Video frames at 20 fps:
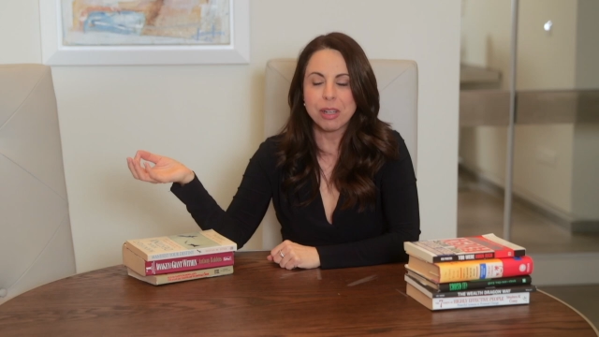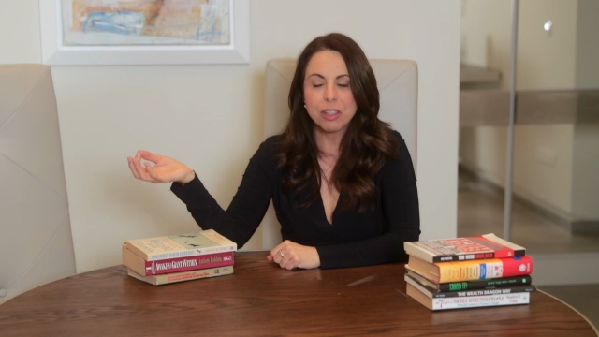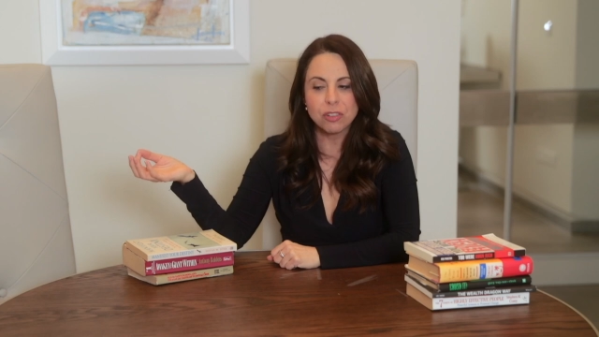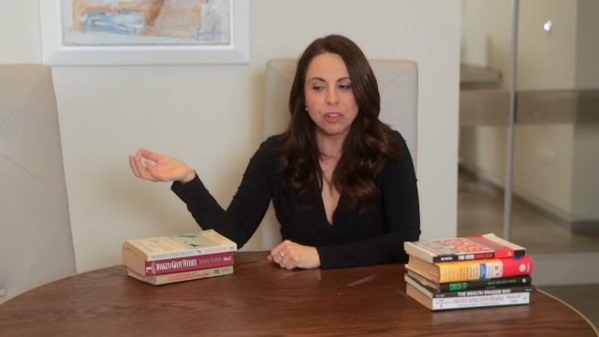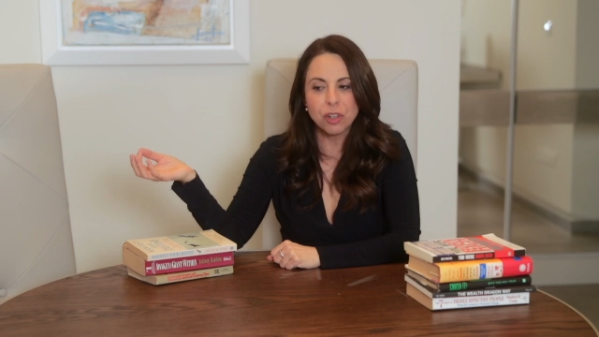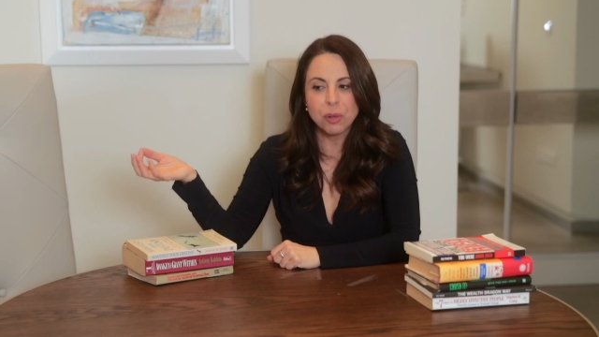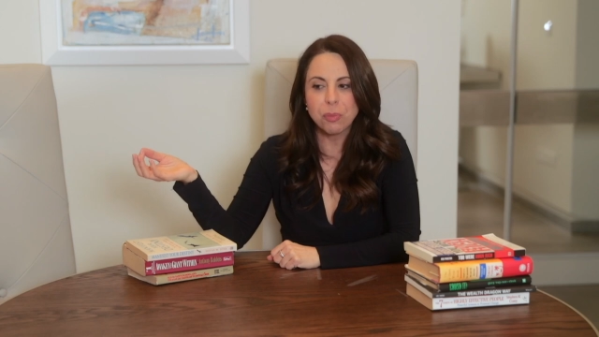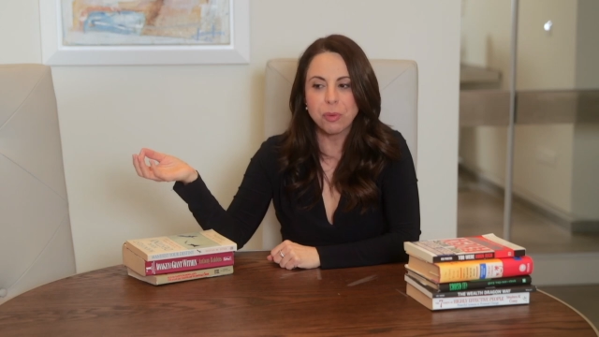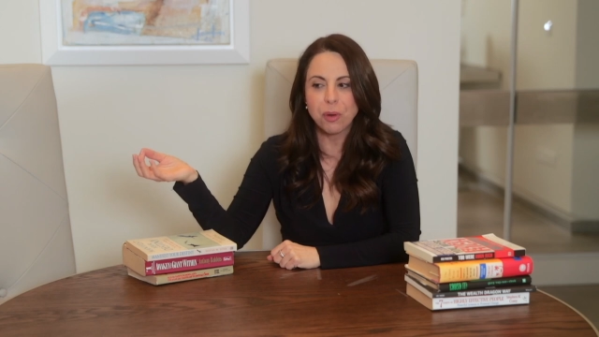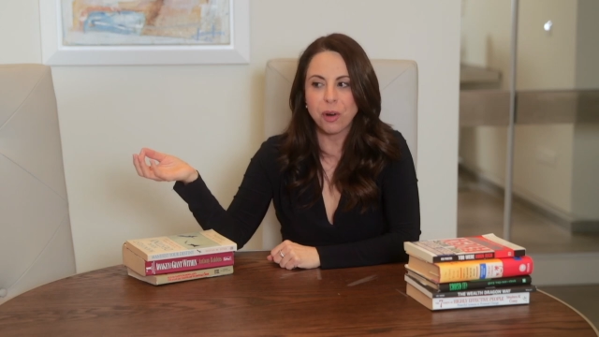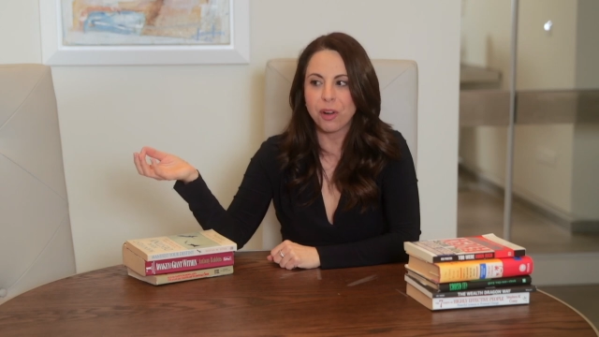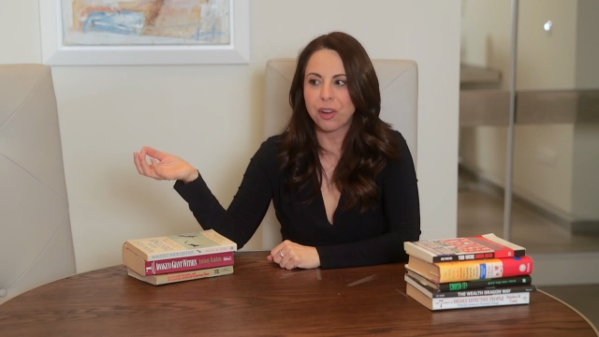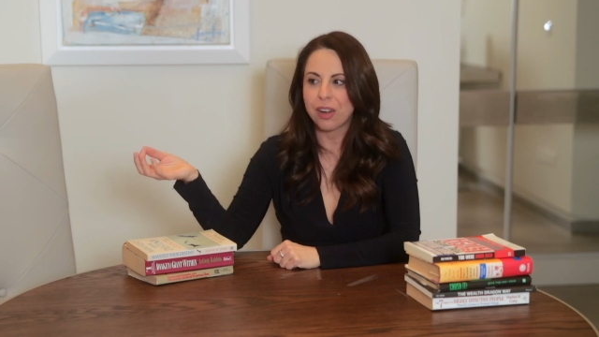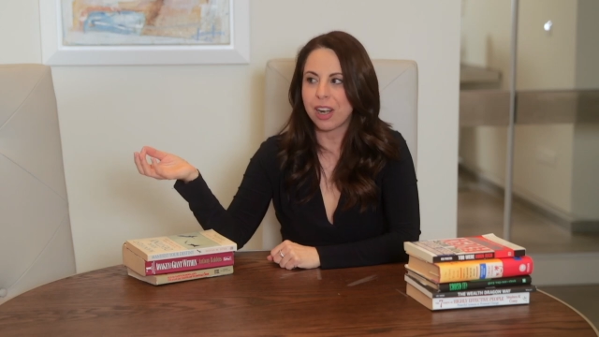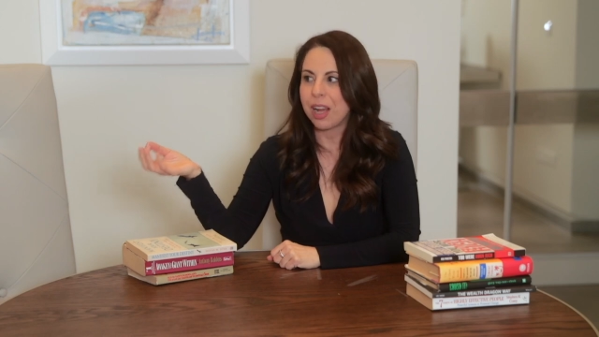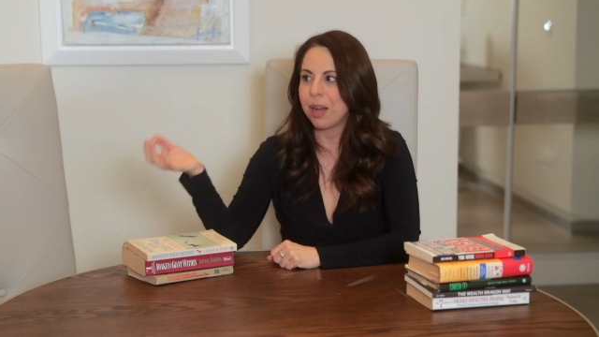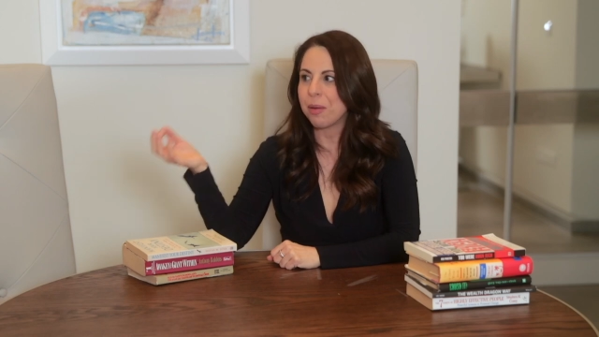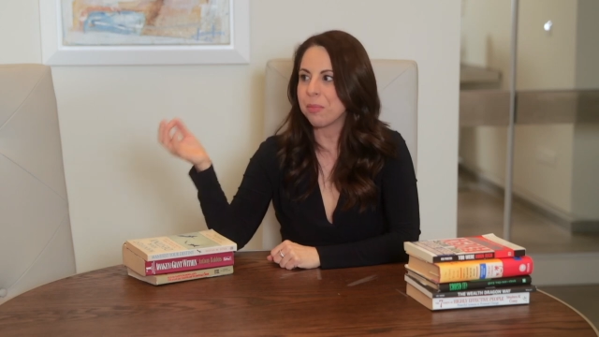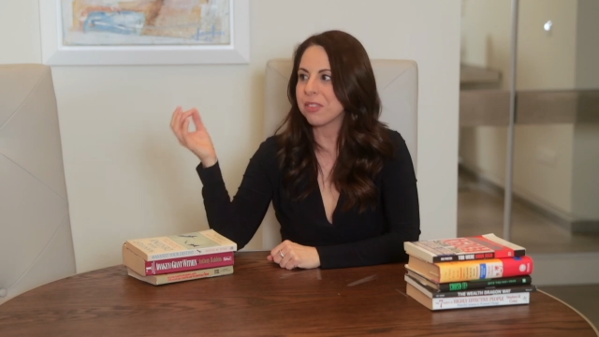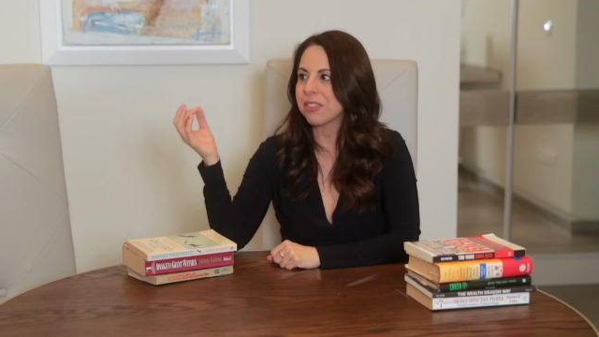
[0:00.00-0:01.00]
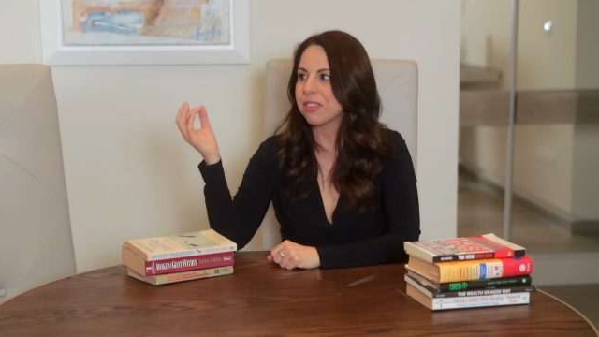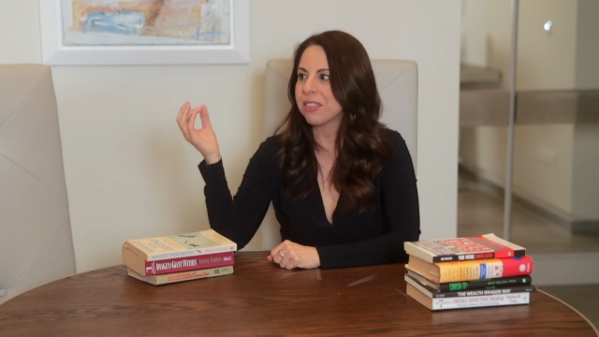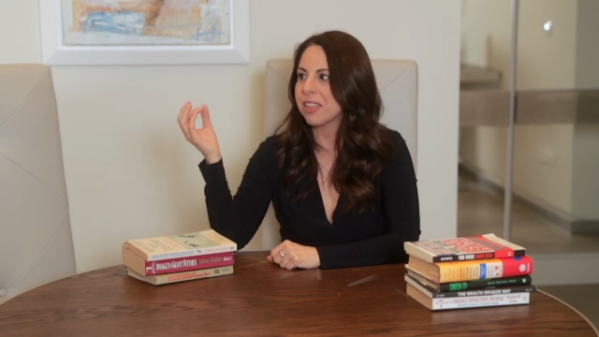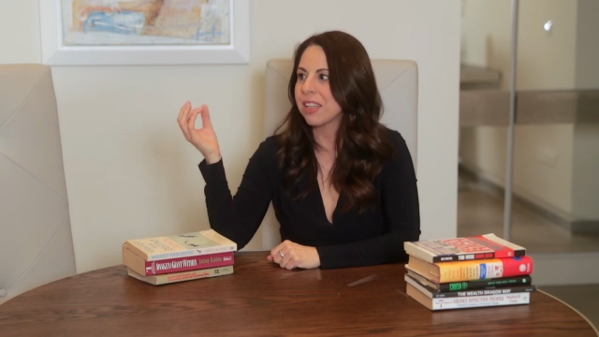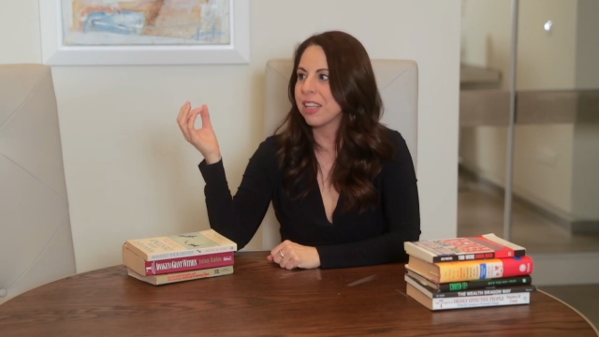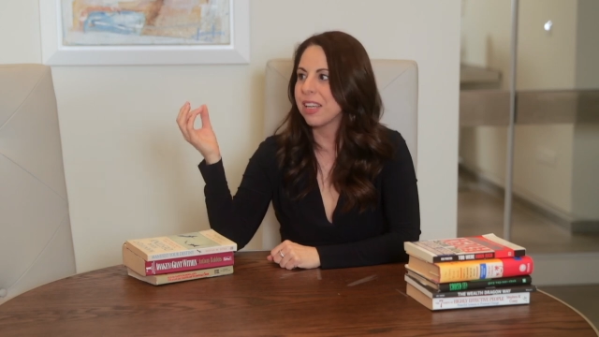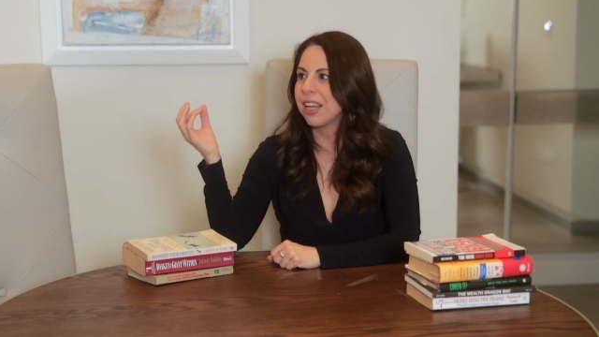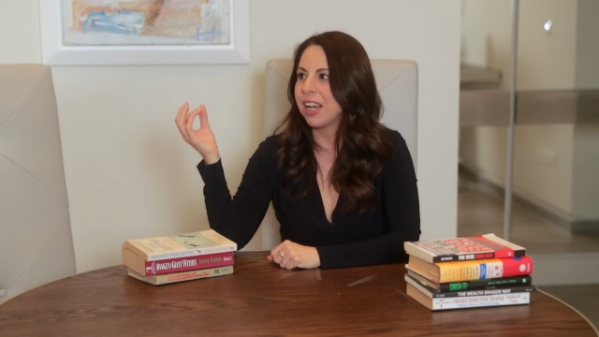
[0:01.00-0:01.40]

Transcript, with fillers: mentoring programs,